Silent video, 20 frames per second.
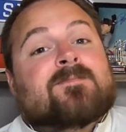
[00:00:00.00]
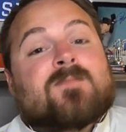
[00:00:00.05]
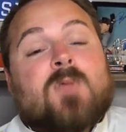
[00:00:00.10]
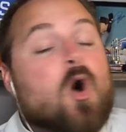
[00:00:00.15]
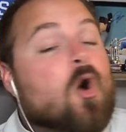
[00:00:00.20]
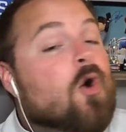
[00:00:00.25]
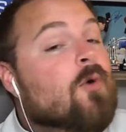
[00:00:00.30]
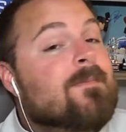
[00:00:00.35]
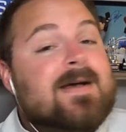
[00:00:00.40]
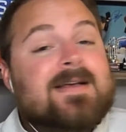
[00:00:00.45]

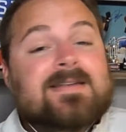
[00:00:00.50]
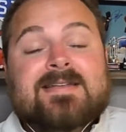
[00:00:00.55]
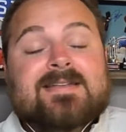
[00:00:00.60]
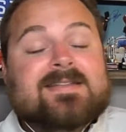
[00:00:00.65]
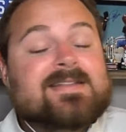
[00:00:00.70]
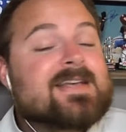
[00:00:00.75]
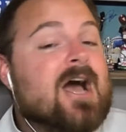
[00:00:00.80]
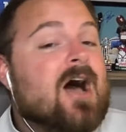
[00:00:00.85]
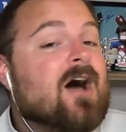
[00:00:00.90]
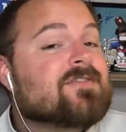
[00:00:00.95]
Ole Miss is
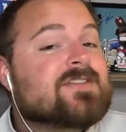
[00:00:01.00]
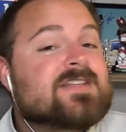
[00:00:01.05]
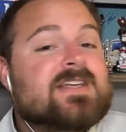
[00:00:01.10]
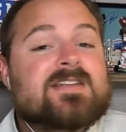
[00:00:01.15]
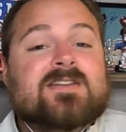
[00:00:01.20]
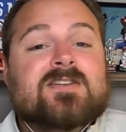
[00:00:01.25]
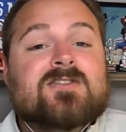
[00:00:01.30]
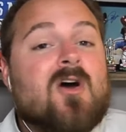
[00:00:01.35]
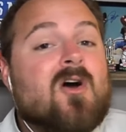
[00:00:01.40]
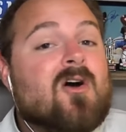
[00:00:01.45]
the
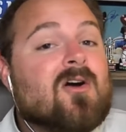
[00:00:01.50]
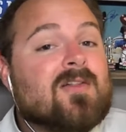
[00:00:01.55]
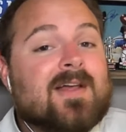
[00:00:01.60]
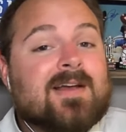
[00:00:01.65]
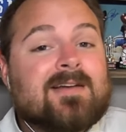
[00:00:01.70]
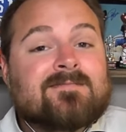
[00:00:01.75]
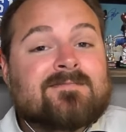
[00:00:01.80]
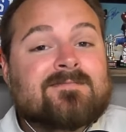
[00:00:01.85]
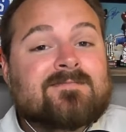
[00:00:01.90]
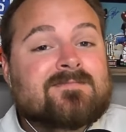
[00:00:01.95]
offseason
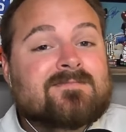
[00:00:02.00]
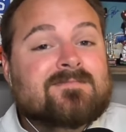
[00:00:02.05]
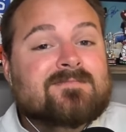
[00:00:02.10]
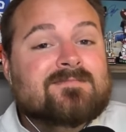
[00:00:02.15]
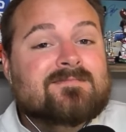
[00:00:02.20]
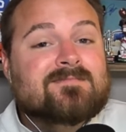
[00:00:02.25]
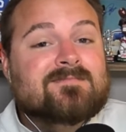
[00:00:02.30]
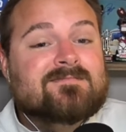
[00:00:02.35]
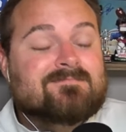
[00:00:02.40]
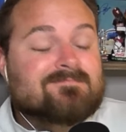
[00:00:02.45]
darling.
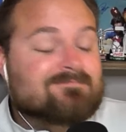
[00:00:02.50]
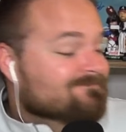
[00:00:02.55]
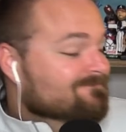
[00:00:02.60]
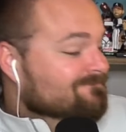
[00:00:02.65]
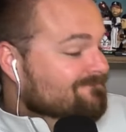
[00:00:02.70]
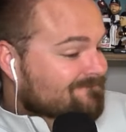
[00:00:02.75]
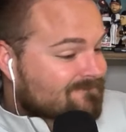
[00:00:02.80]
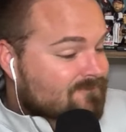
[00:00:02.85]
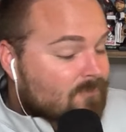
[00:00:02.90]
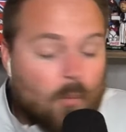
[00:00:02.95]

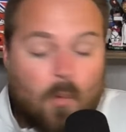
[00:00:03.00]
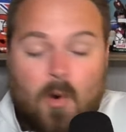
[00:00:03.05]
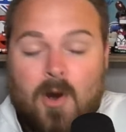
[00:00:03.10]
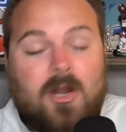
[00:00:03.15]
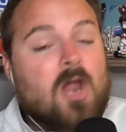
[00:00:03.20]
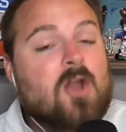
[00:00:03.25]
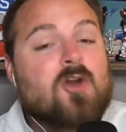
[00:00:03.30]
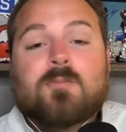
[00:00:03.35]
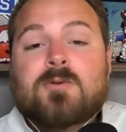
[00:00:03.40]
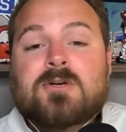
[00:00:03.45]

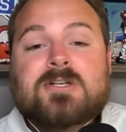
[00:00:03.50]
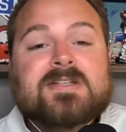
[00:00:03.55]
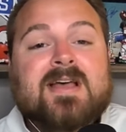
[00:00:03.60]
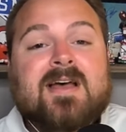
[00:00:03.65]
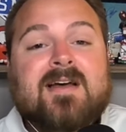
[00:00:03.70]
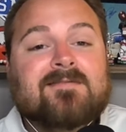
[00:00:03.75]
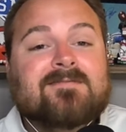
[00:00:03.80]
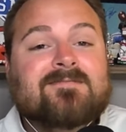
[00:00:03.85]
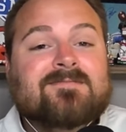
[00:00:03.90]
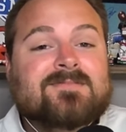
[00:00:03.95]

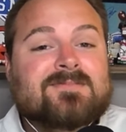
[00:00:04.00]
100%.